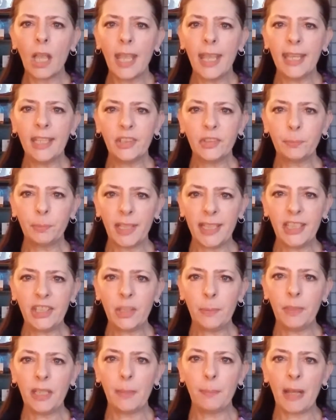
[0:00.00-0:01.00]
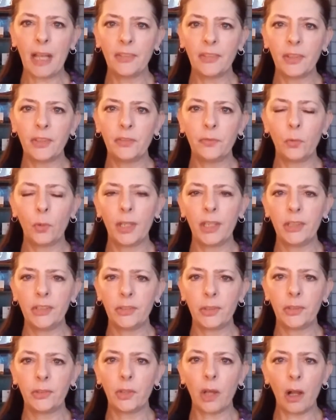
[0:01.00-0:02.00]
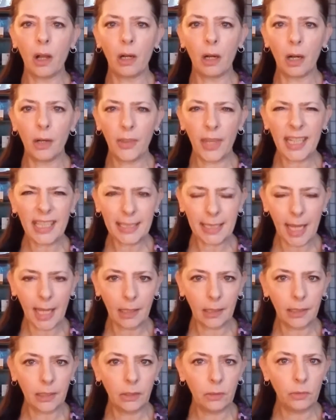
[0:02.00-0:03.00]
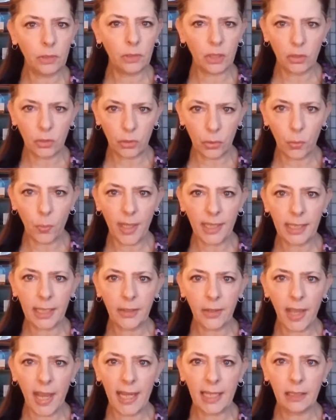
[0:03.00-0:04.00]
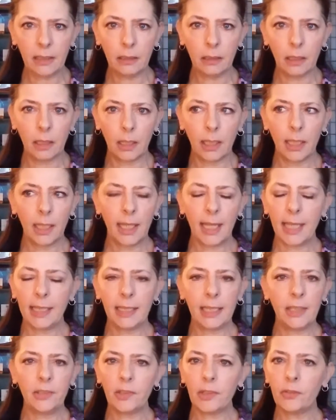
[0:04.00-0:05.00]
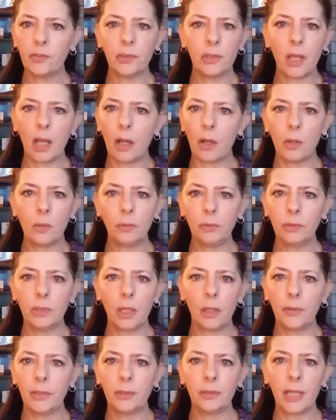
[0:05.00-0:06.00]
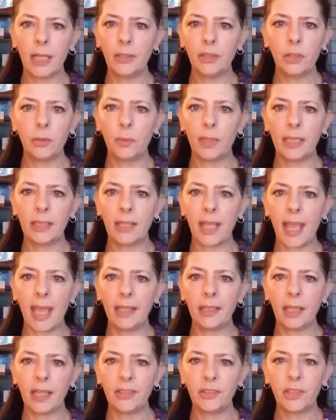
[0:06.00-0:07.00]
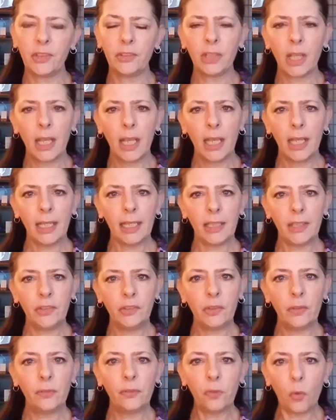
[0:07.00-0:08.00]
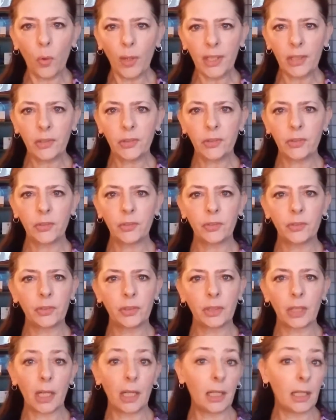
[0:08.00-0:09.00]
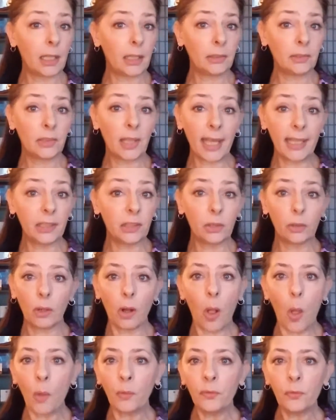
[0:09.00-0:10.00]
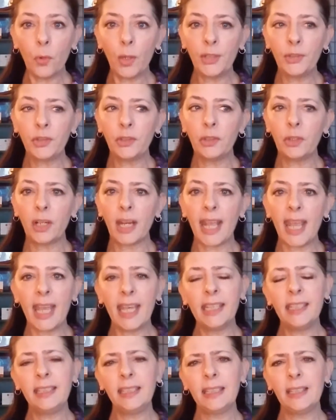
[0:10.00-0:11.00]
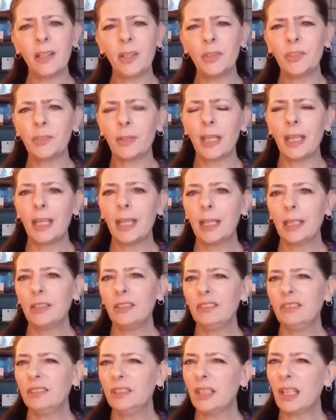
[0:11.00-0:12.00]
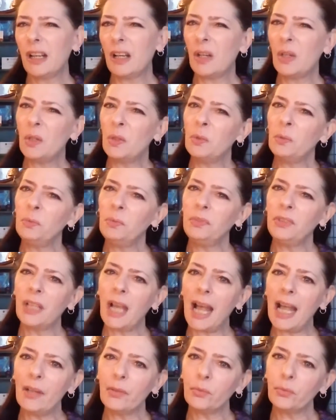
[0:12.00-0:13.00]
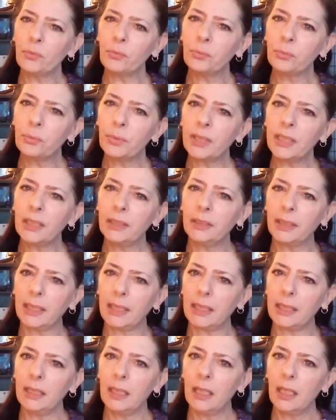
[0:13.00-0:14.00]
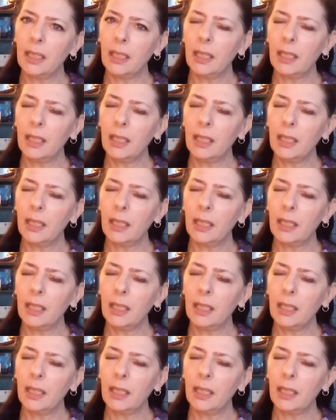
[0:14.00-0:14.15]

"Explain to me about these voices. Are they telling you to do anything?" And he says, no, they're not doing that. I says, "Is the voice like your own voice in your head?" And he goes, "No, not really."